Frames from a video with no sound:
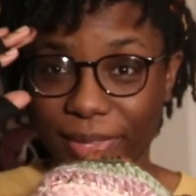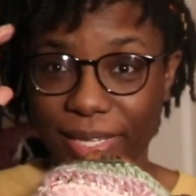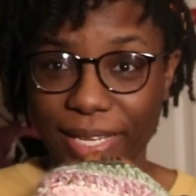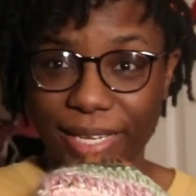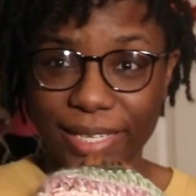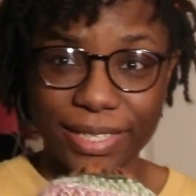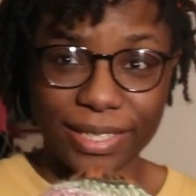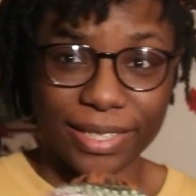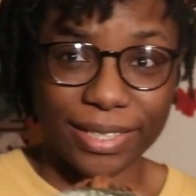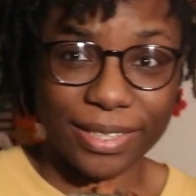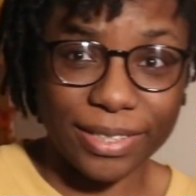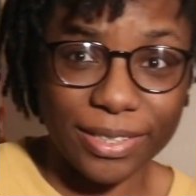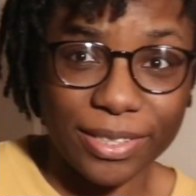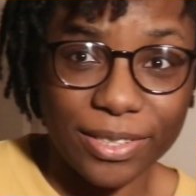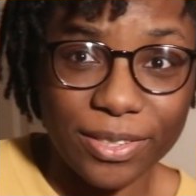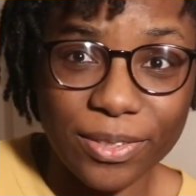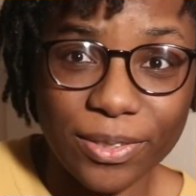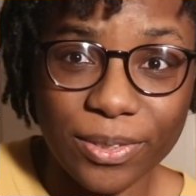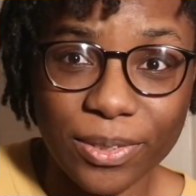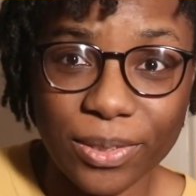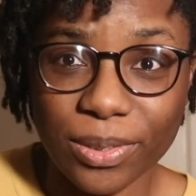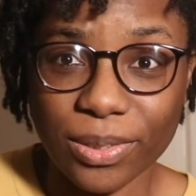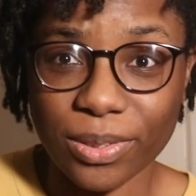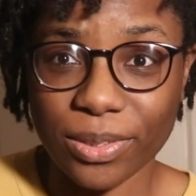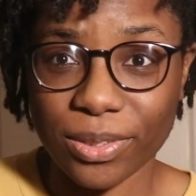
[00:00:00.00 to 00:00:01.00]
light is
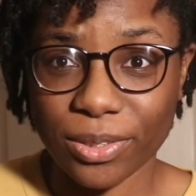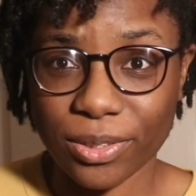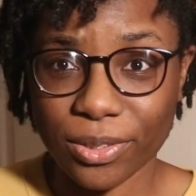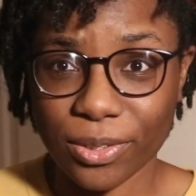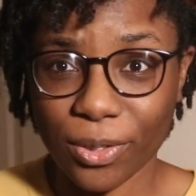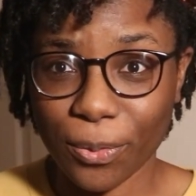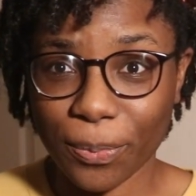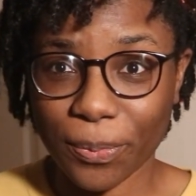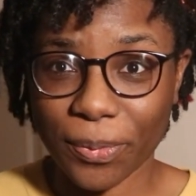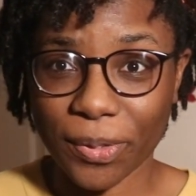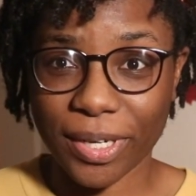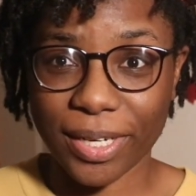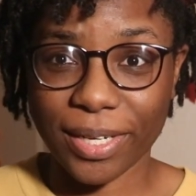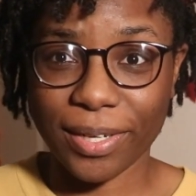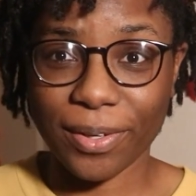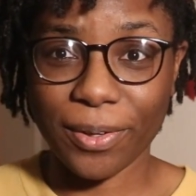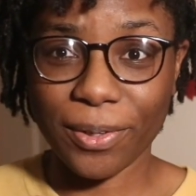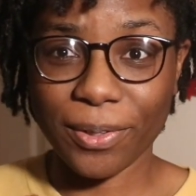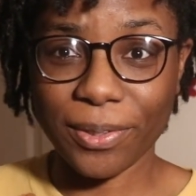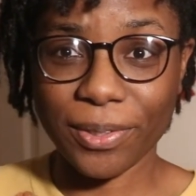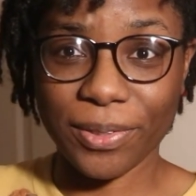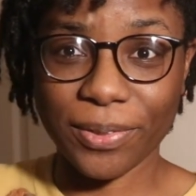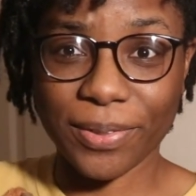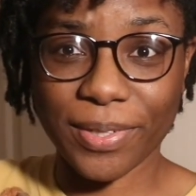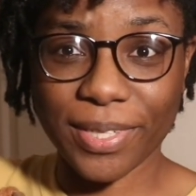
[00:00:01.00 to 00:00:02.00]
so bright.
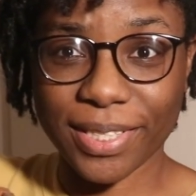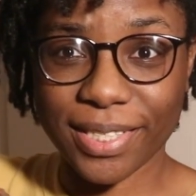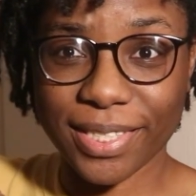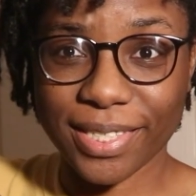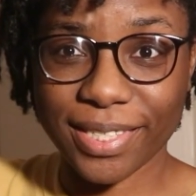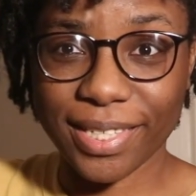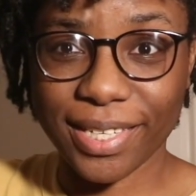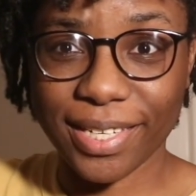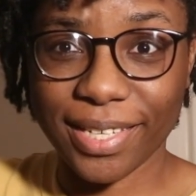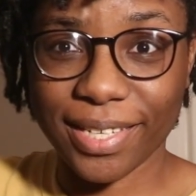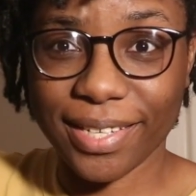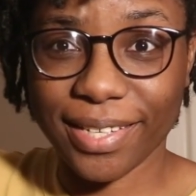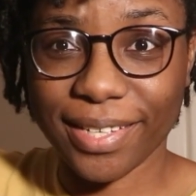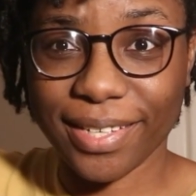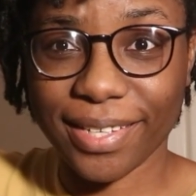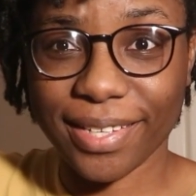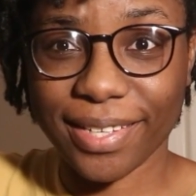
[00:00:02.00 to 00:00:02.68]
Oh, you can see it.